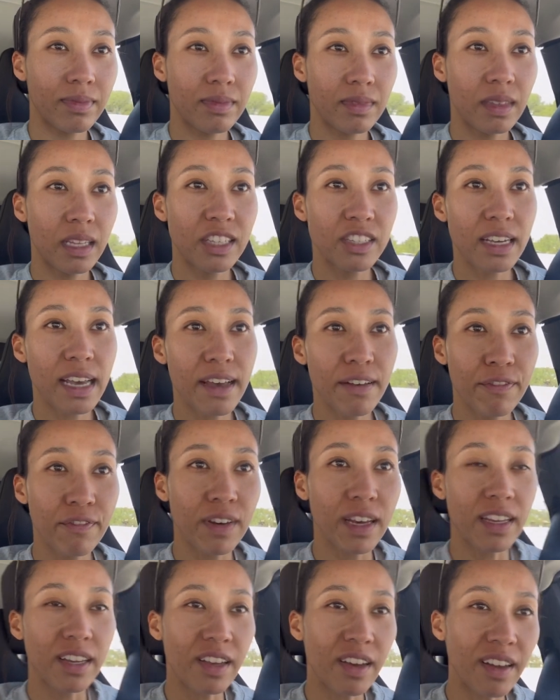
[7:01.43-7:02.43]
Did you have
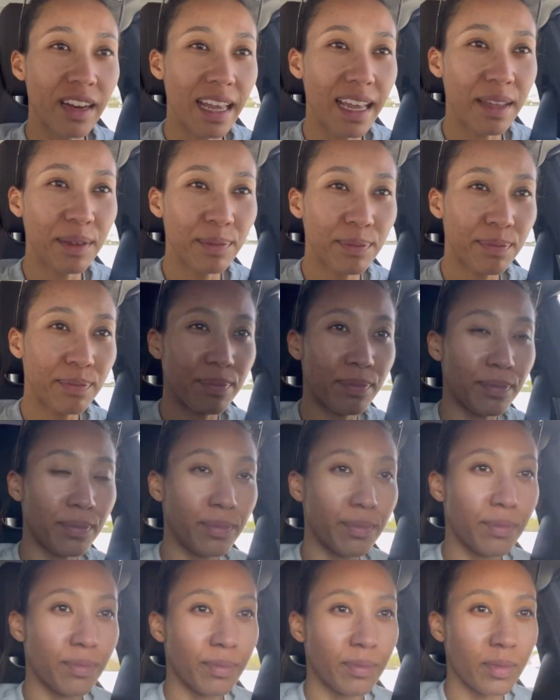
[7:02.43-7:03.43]
fun, Kona?
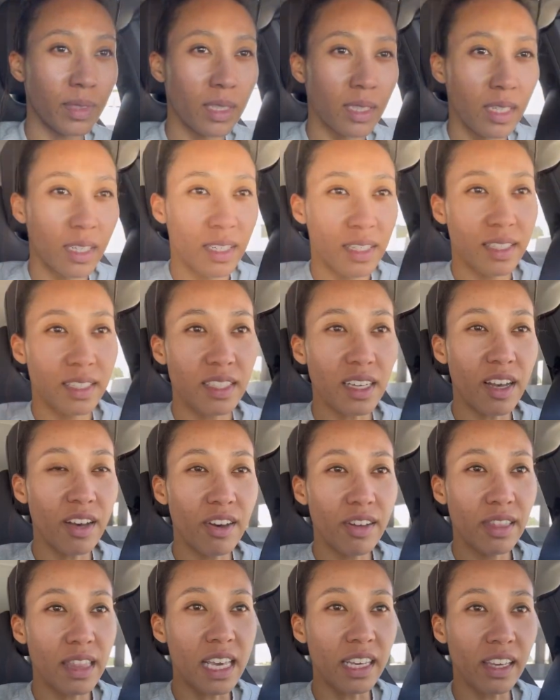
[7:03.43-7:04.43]

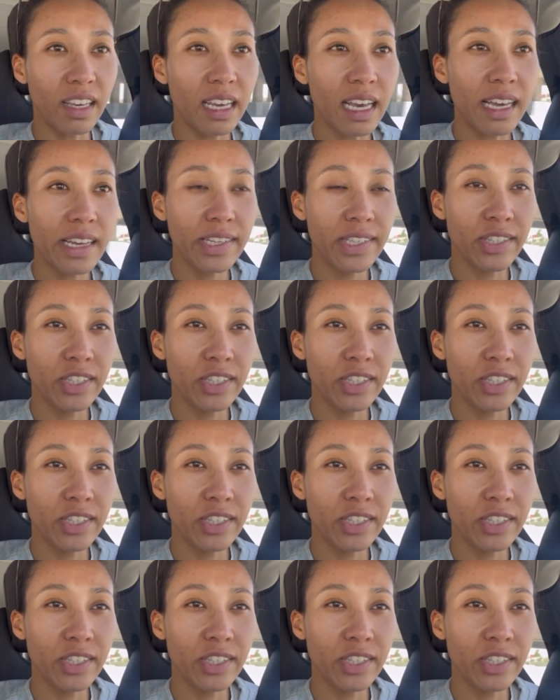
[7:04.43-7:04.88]
So thank you guys